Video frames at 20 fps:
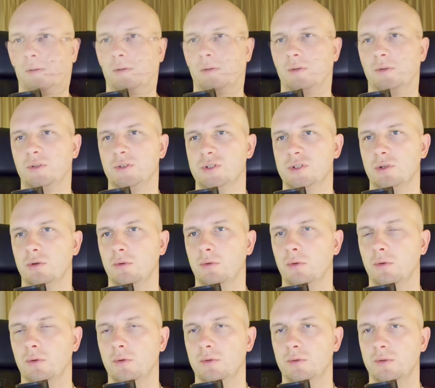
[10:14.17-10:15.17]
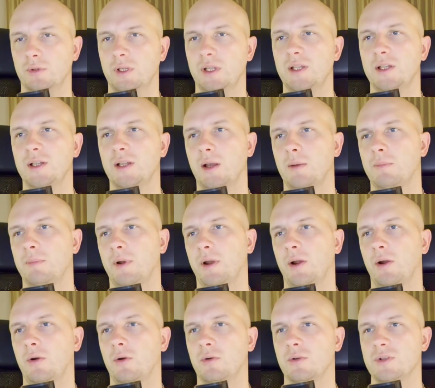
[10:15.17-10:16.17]
So on GitHub, I
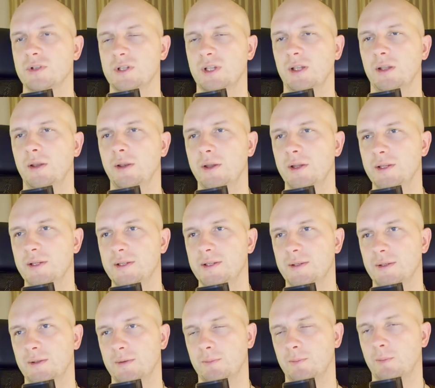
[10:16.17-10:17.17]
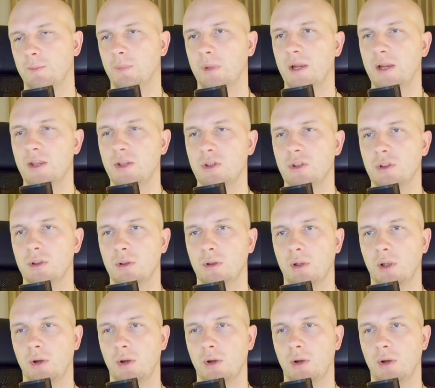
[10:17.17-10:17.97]
hosted this page,